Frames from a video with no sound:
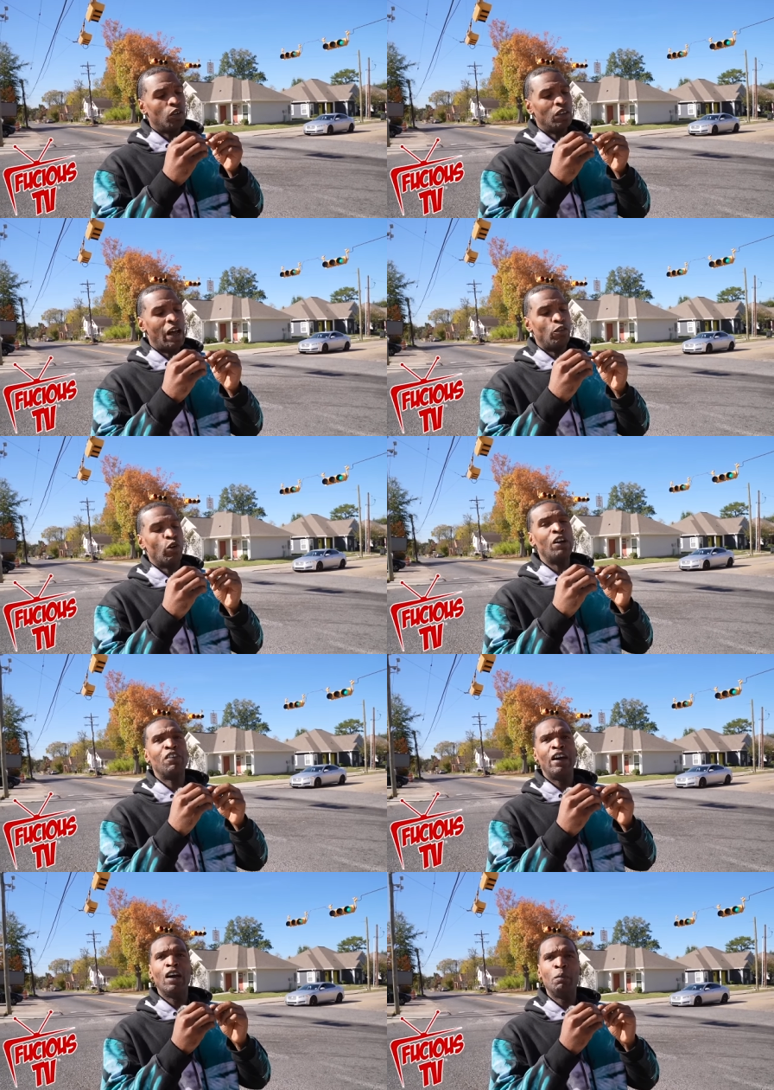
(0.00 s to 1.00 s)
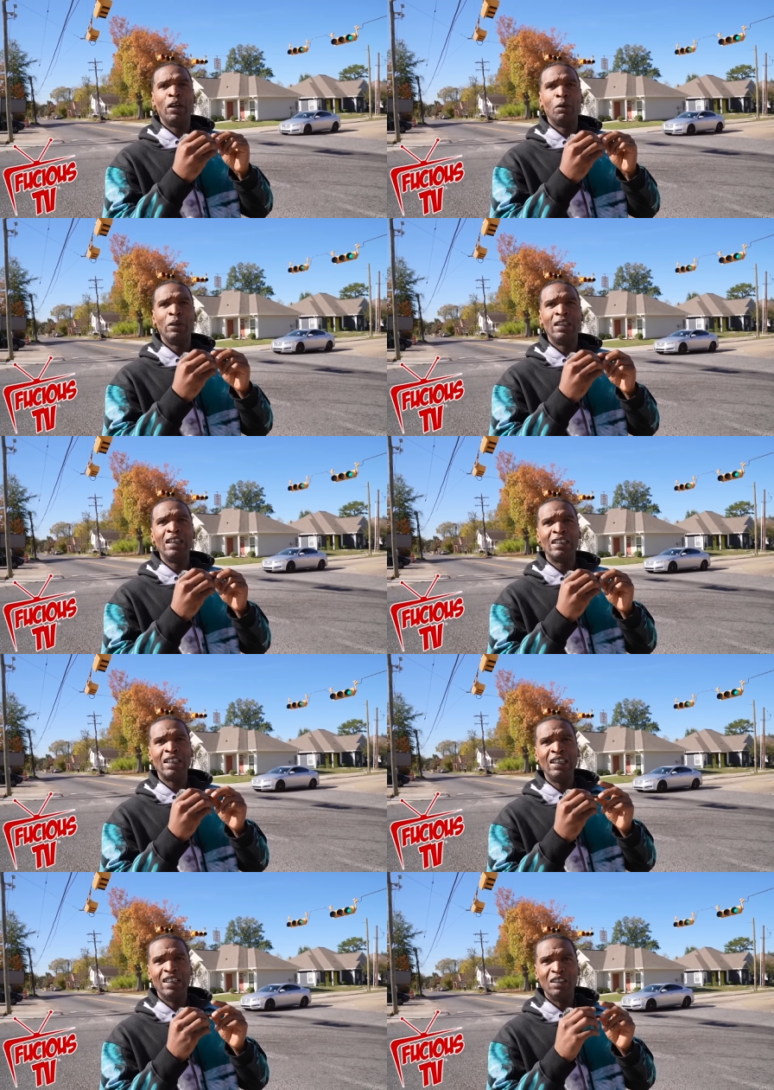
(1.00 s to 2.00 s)
like for Eminem in
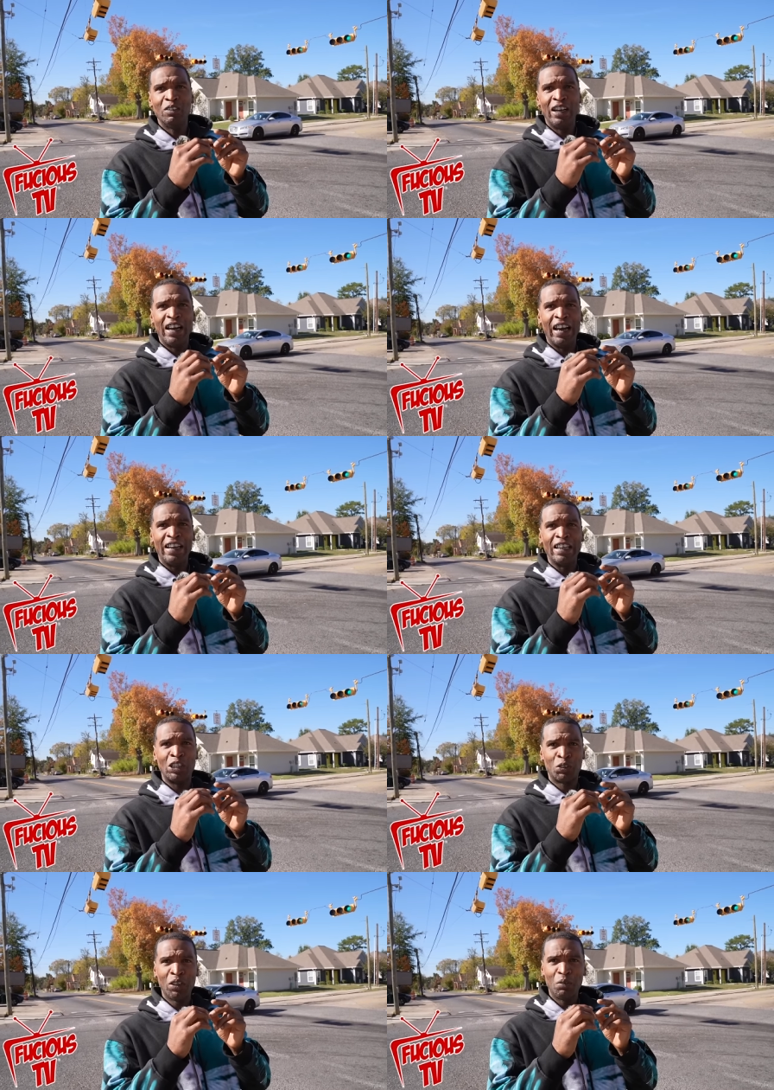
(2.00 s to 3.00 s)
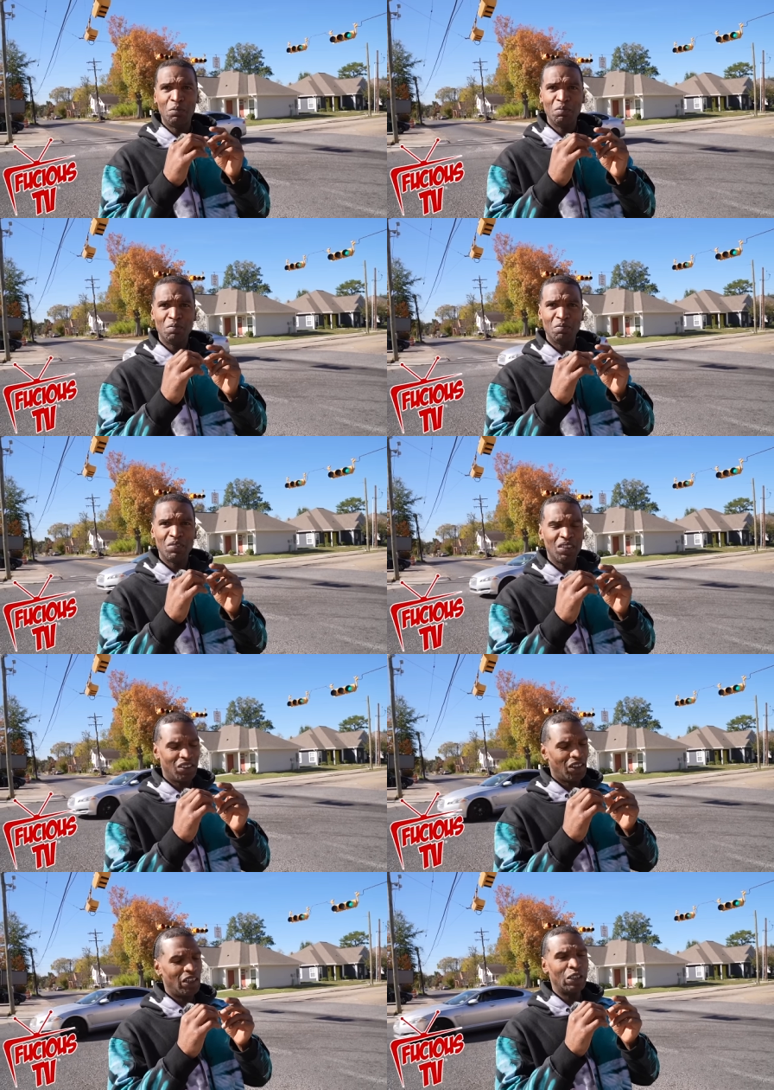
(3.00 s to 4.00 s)
DC when they uh, had that strip. Yeah.
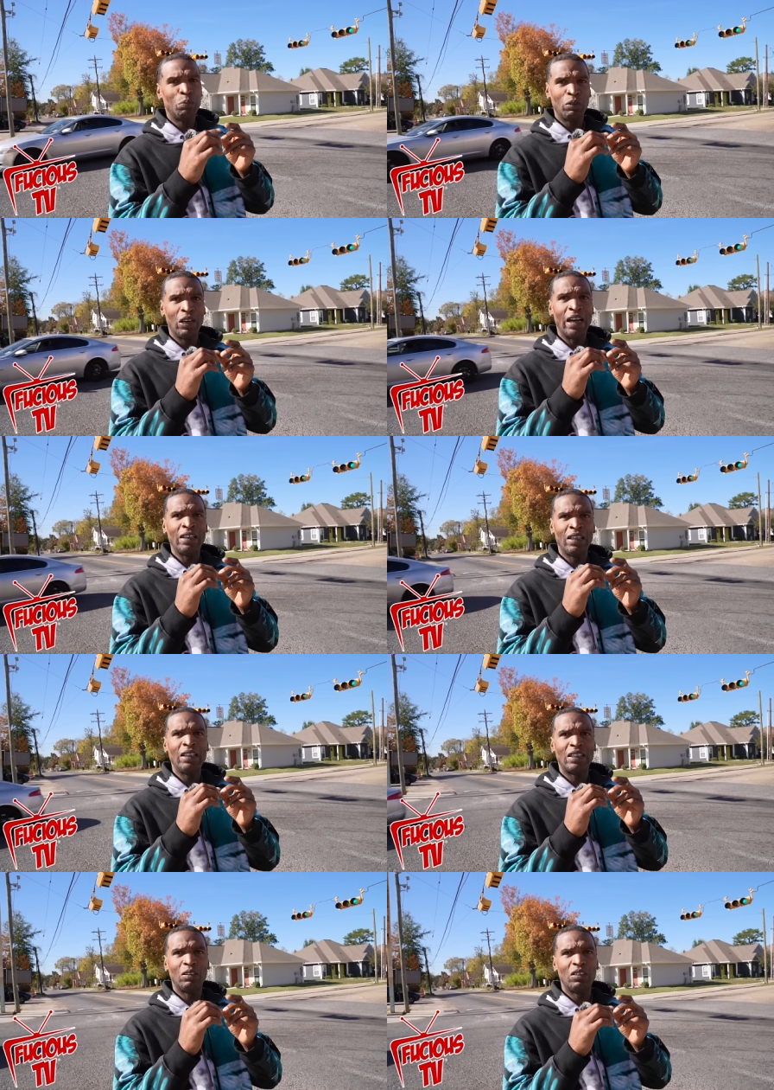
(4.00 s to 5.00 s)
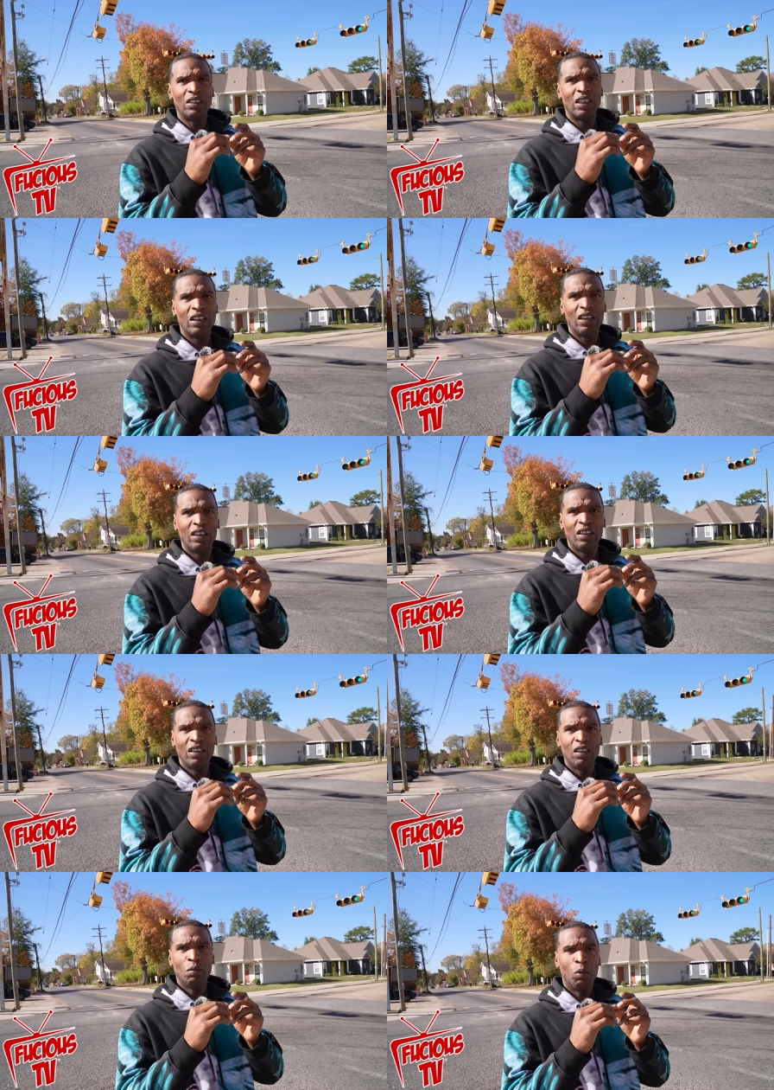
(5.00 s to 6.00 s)
Yeah, this bitch was like this at one time.
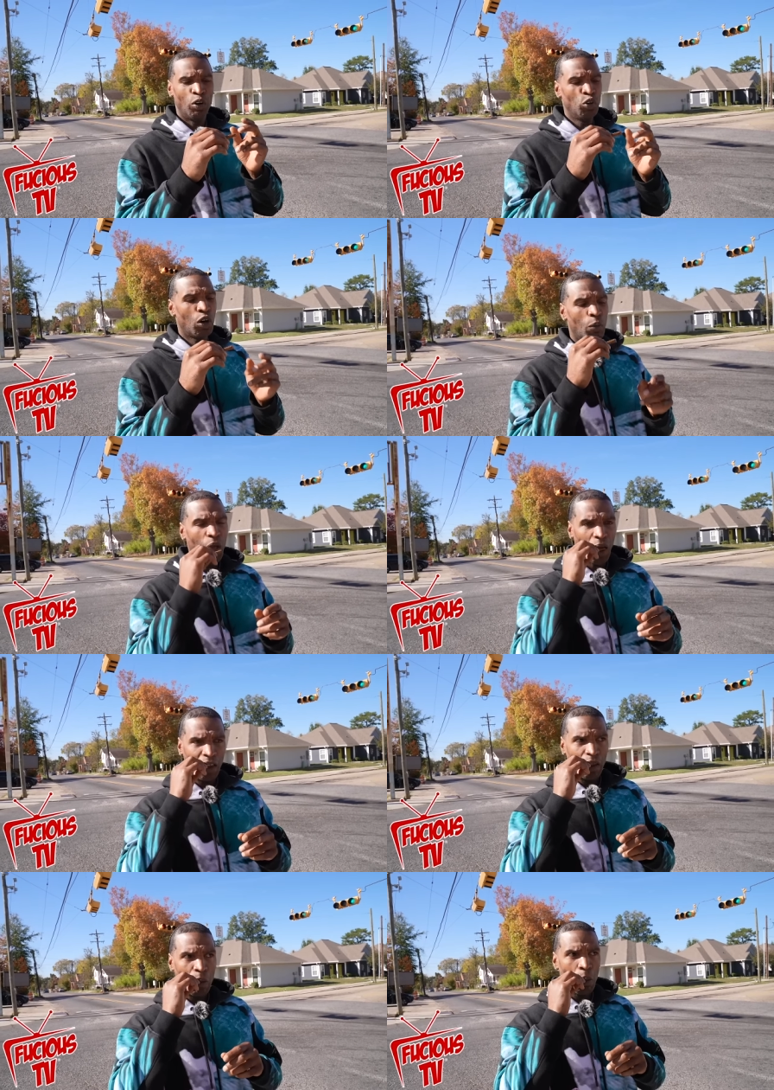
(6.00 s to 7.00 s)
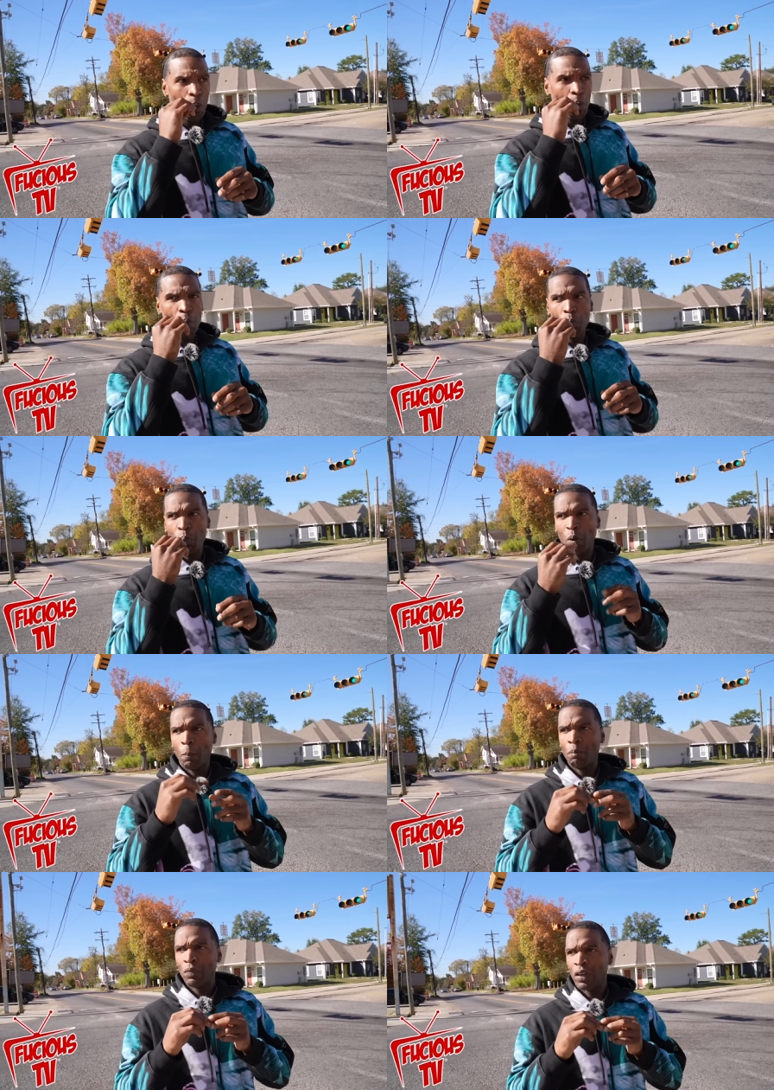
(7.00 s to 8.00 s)
So Boy, how you long go, is the Boulevard joint? Like,
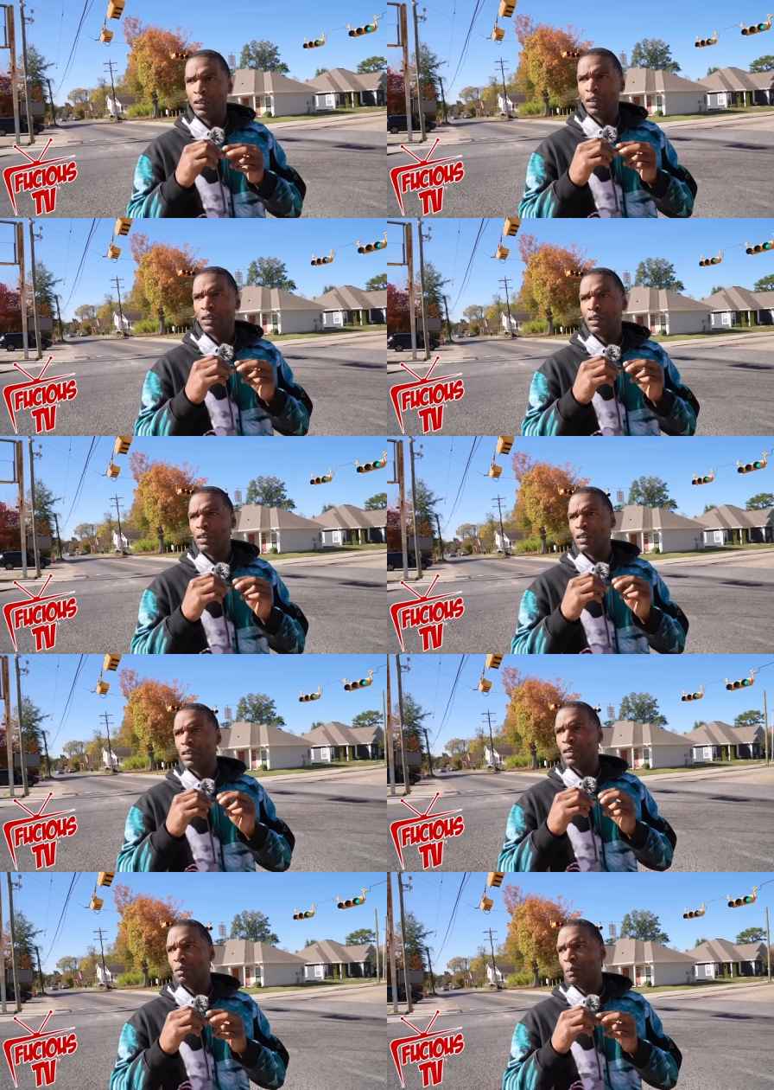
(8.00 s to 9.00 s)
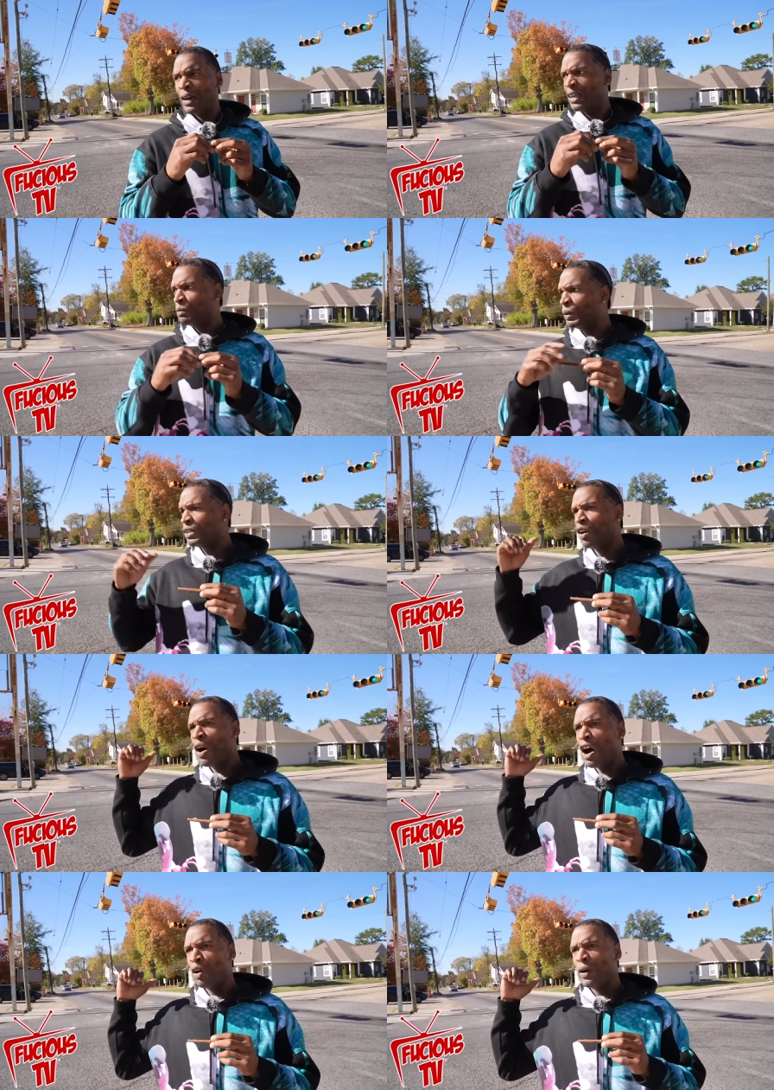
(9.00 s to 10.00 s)
is it like five minutes to? Man, this bitch go
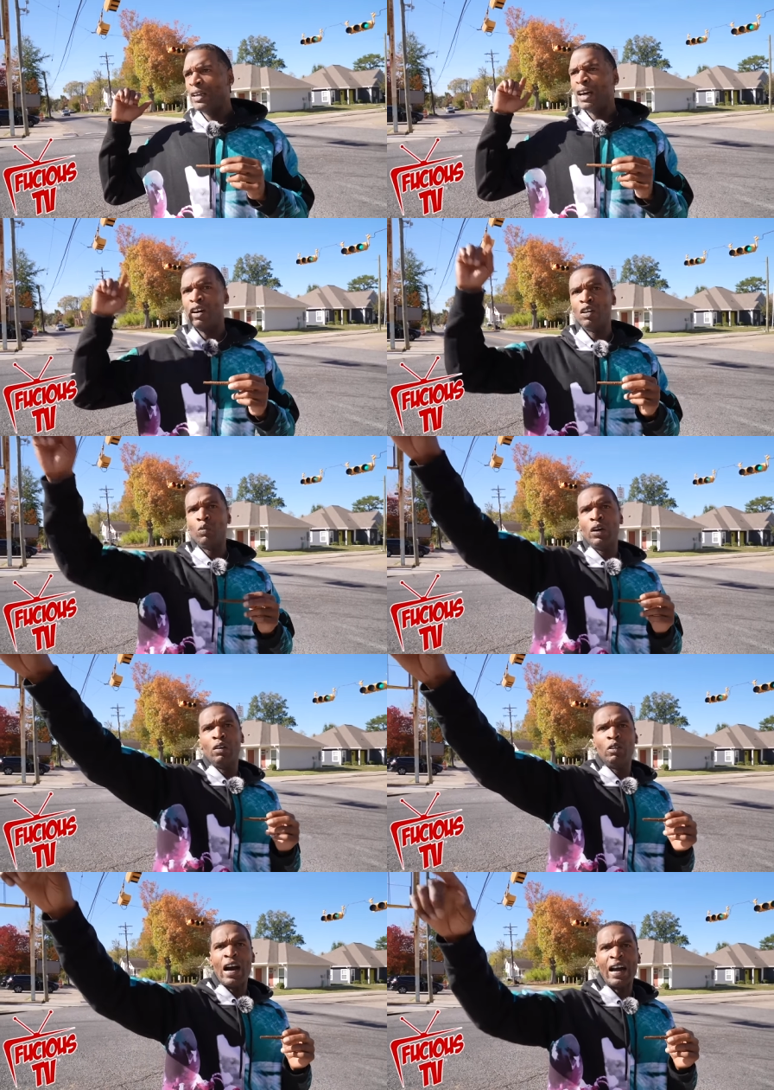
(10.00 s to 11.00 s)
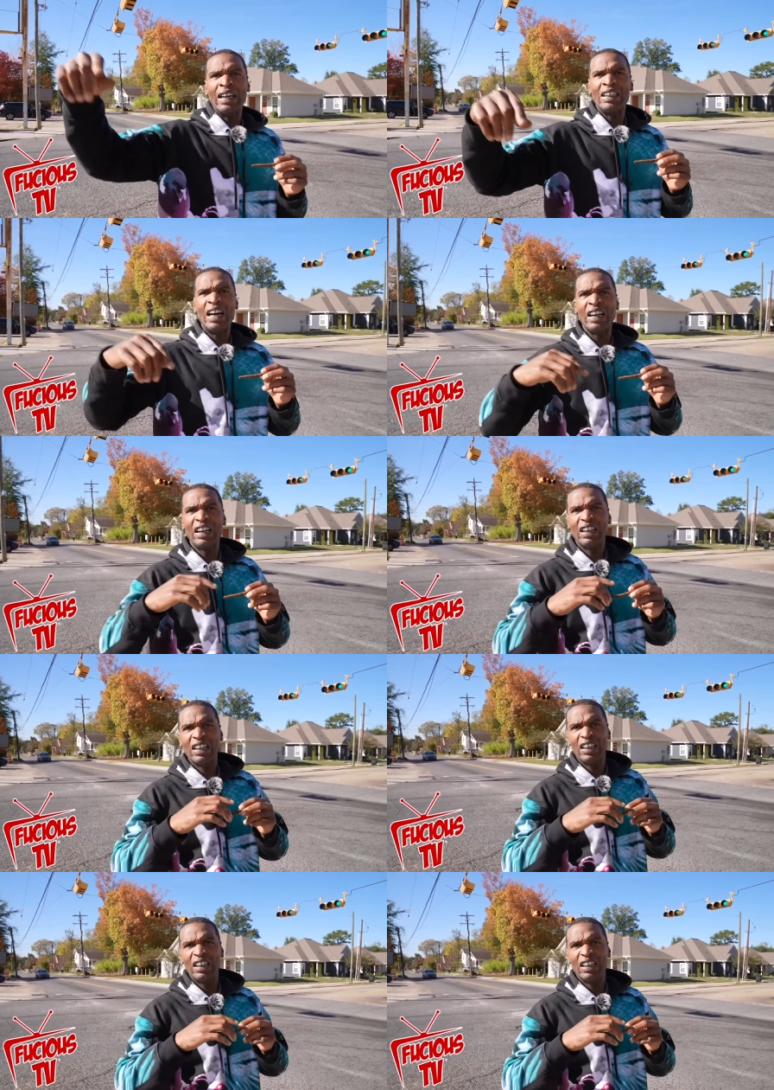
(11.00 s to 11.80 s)
all the way down well where I got shot at.